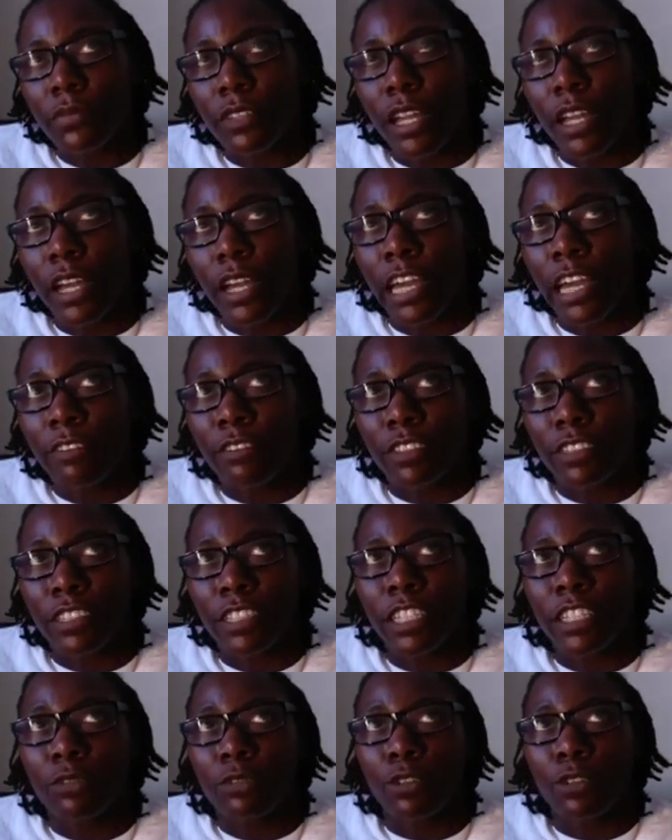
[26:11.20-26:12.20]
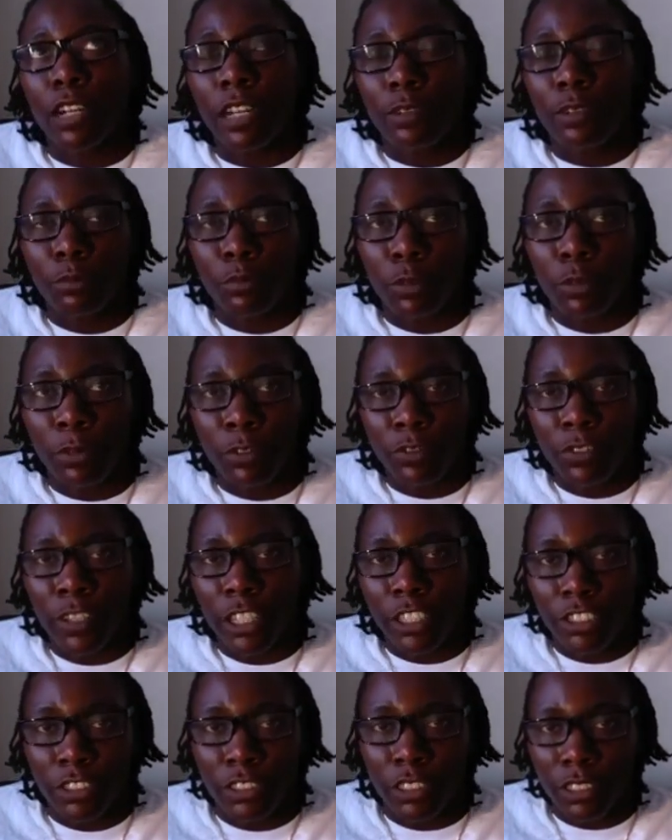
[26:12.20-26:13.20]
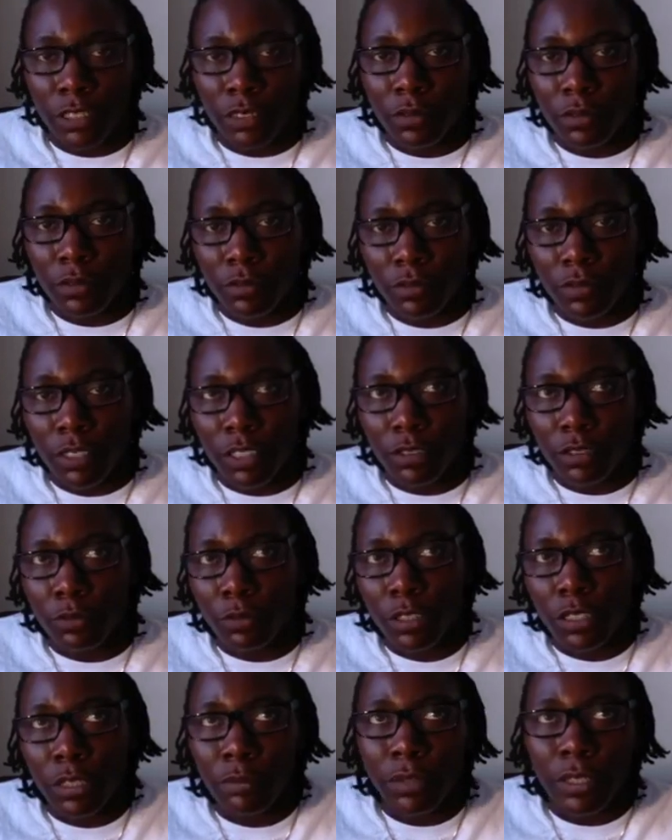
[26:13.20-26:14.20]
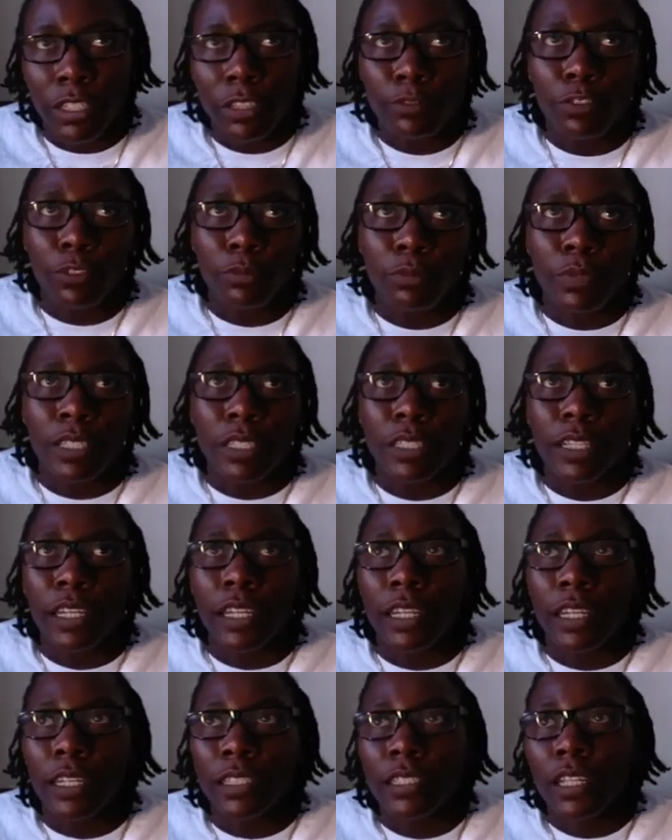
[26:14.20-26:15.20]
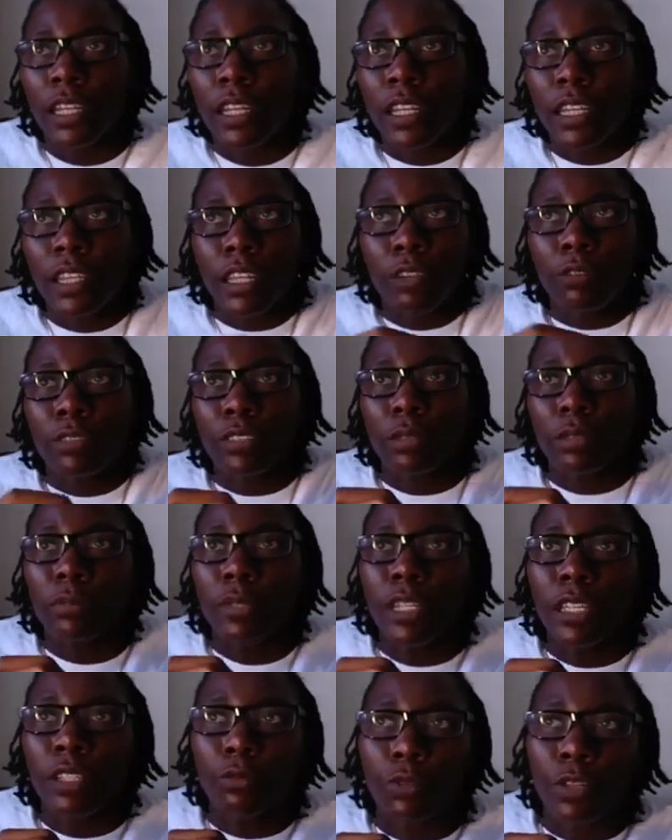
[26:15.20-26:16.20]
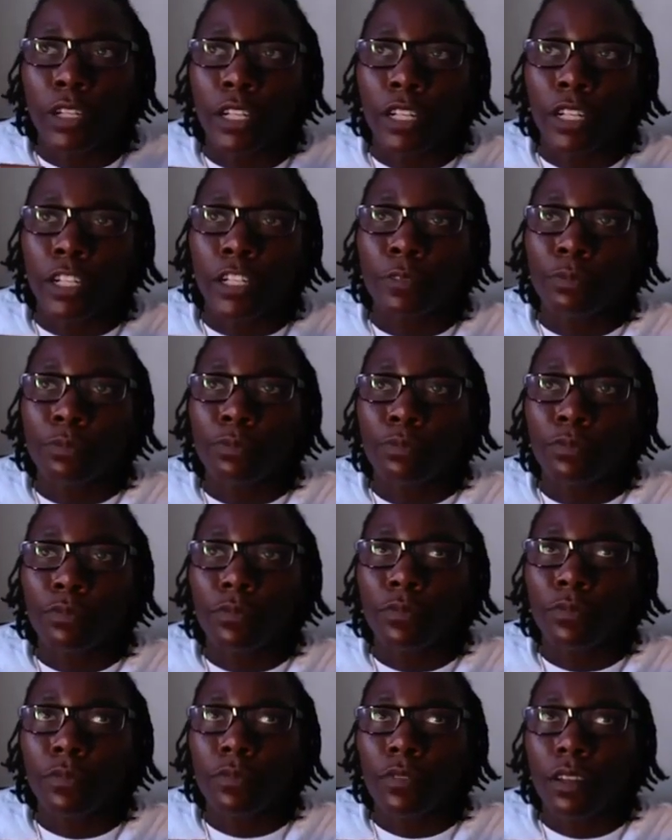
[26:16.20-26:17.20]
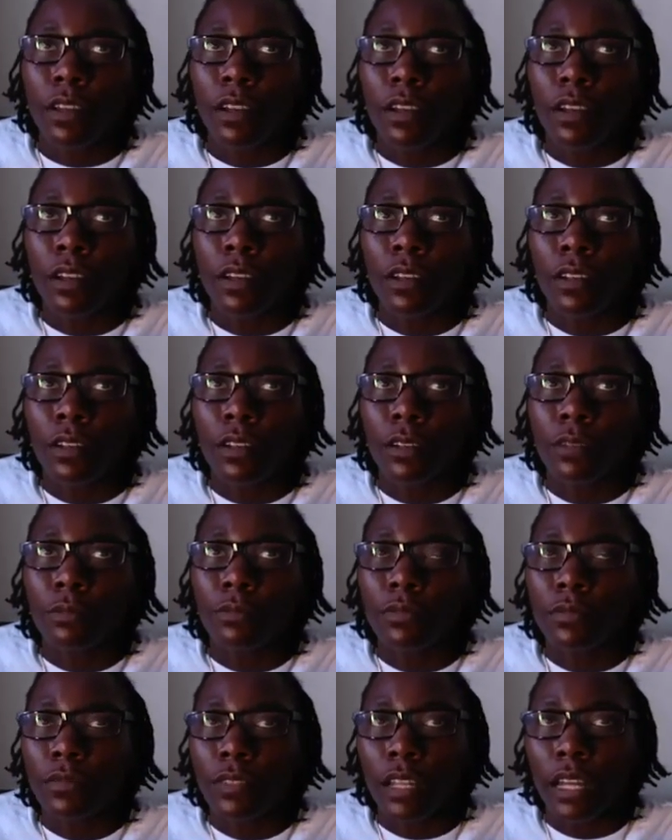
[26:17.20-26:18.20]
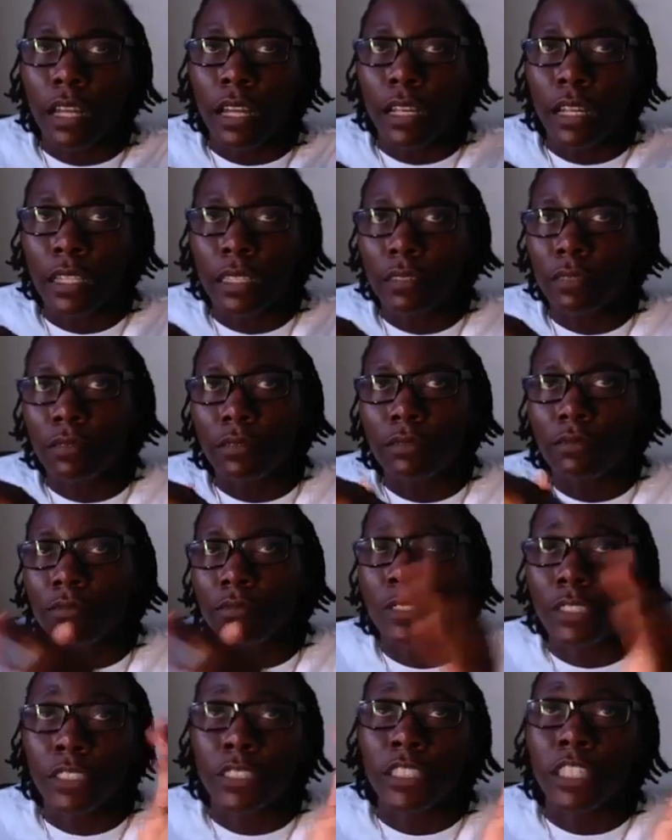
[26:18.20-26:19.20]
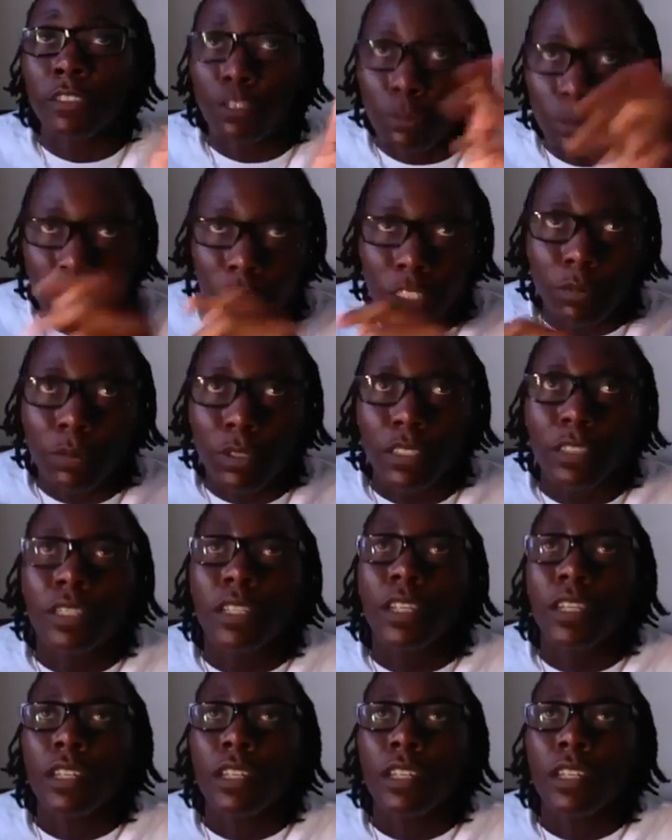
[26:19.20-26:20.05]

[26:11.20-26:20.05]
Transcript: have a thing where perfection is really big for me. And there was a meet where I was several meets, but